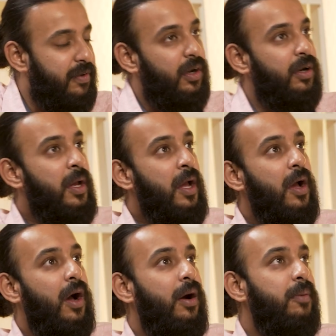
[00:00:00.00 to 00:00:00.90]
A
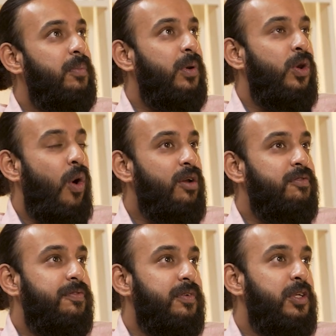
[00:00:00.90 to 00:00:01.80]
lot
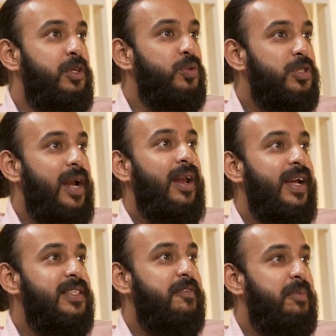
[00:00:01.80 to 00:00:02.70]
of news
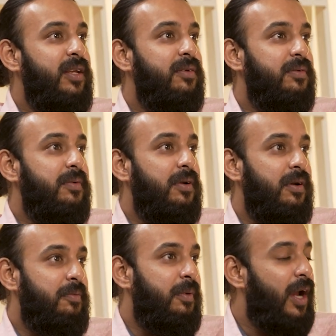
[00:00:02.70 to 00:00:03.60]
headlines have been
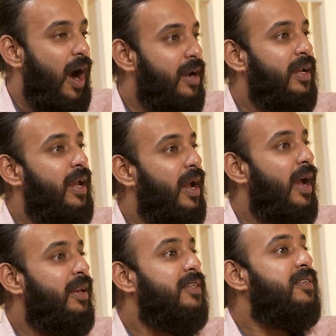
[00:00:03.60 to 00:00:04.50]
regarding
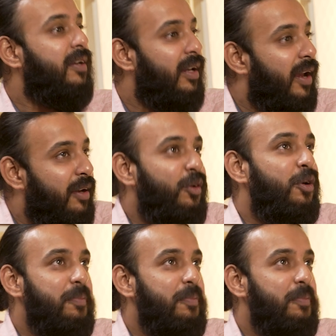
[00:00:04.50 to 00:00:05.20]
AI recently, and